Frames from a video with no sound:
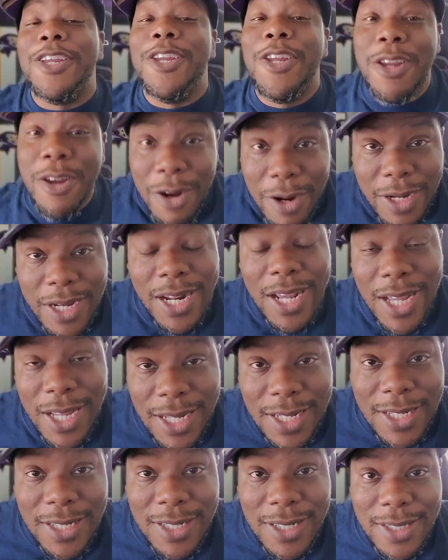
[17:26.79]
Your
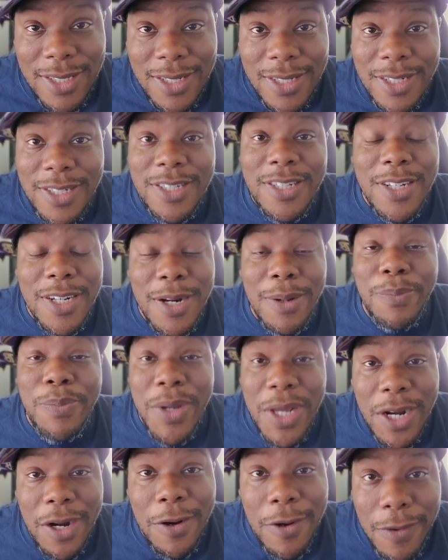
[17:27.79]
days should have
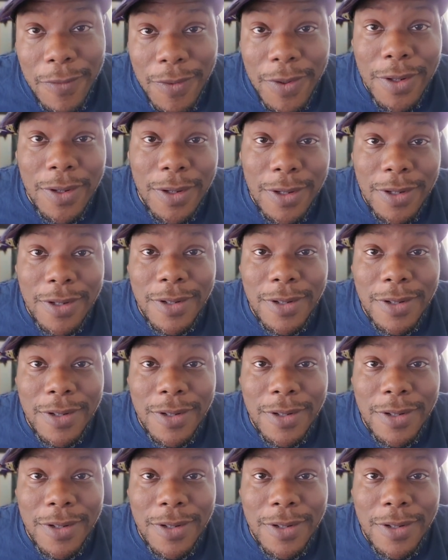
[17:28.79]
been over.